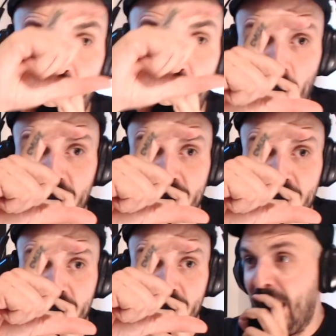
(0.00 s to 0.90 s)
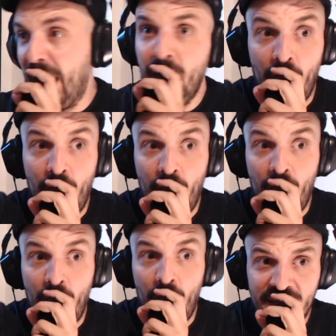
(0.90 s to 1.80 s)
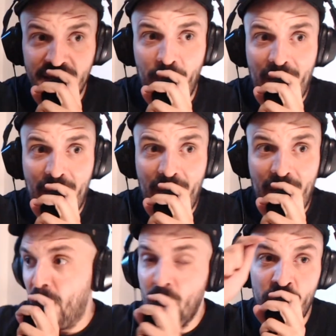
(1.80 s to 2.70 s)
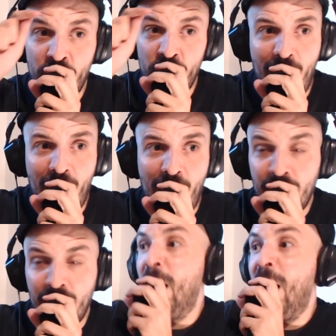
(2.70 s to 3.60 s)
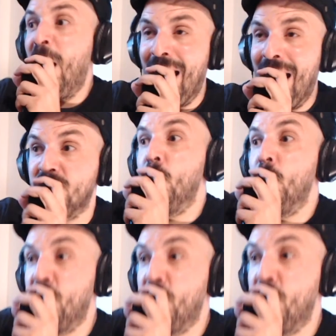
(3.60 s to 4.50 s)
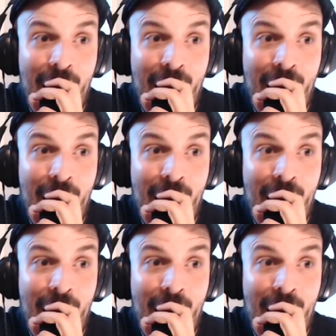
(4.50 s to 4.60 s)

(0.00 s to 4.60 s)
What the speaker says: pack, 4-inch guy, painted background, The Rock as